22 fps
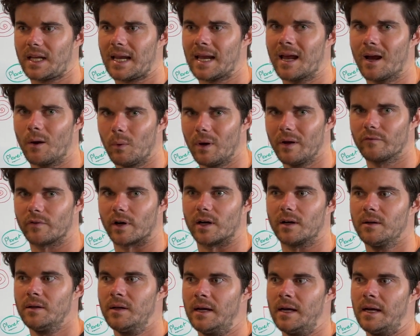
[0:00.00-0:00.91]

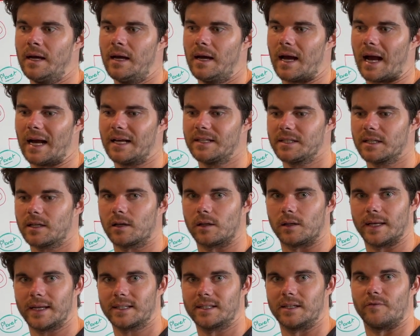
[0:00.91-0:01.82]
However, as a
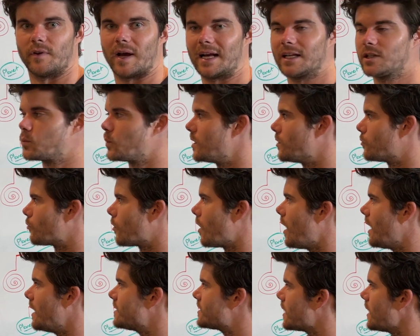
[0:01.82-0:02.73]
collective, as we
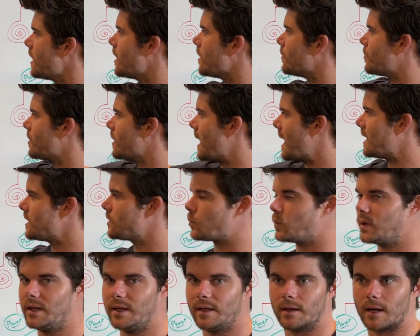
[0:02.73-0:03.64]
rise up, as
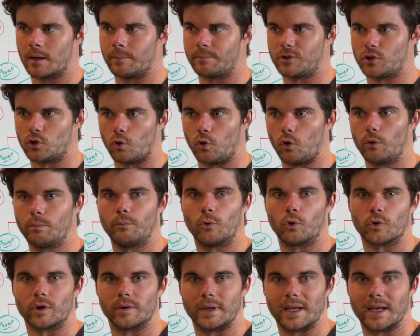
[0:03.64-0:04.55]
we absorb
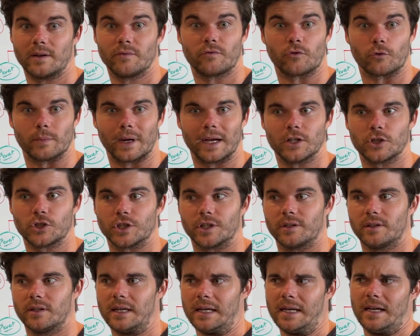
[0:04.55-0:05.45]
more
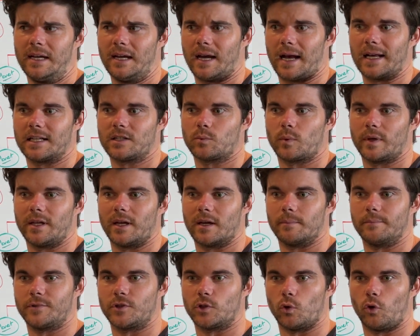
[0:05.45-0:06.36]
information, as we
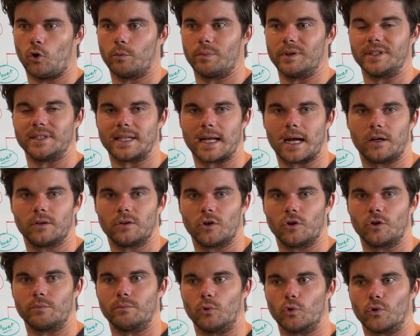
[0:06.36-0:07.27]
absorb and
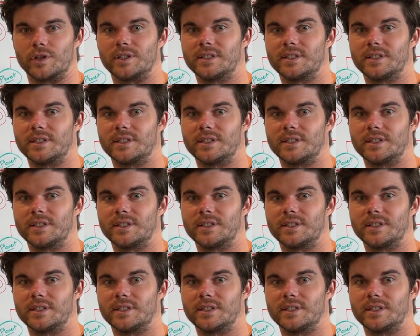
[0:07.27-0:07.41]
download more